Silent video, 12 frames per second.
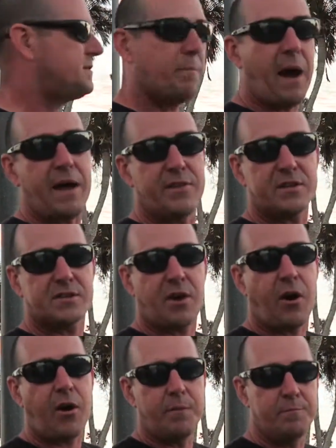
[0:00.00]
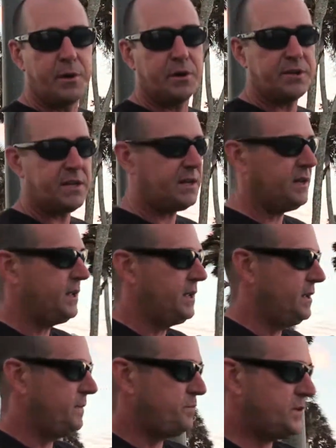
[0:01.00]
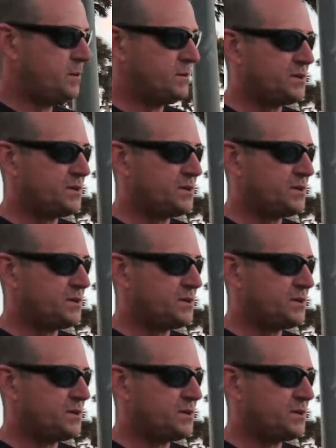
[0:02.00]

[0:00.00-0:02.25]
to buy this car and build it. It